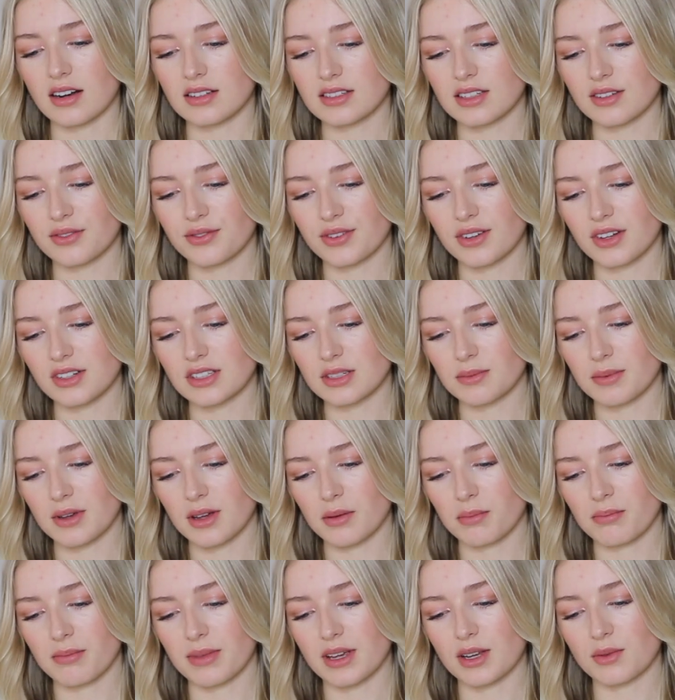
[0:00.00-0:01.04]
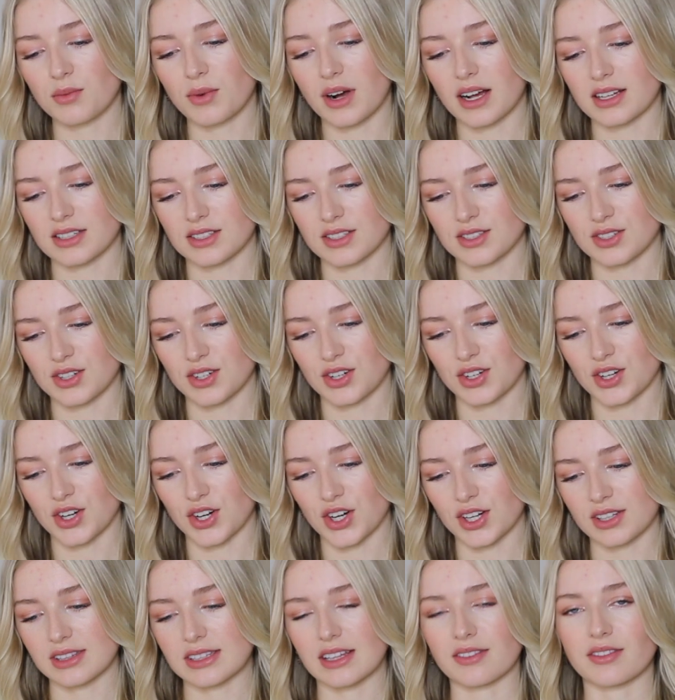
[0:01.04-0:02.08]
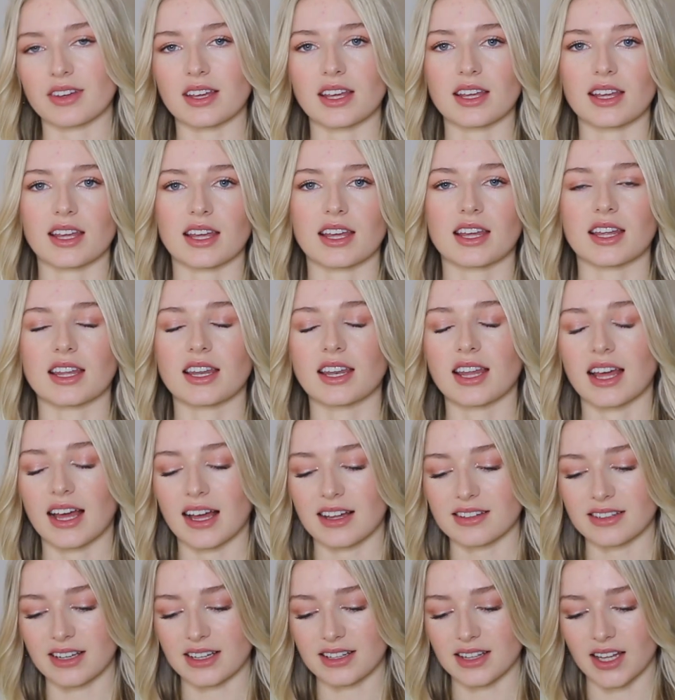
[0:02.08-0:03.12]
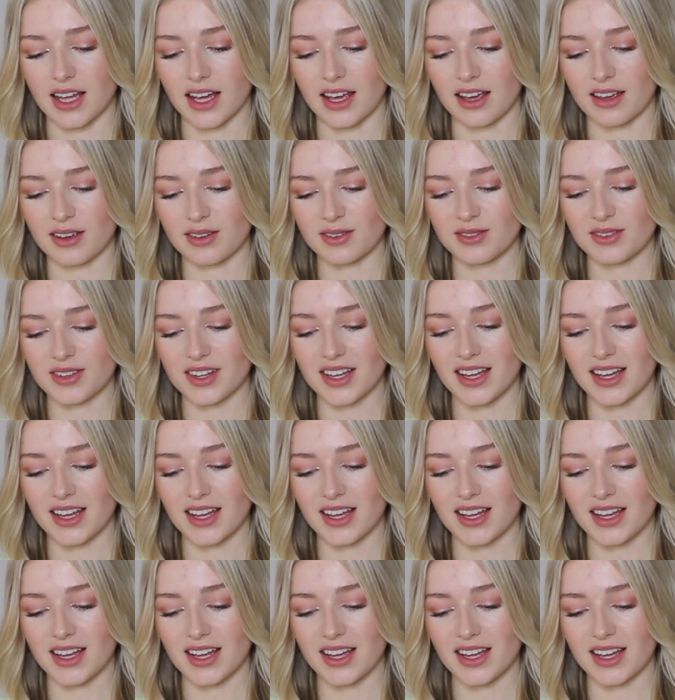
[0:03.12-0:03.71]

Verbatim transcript: How does it feel to be a Midwesterner living in LA life?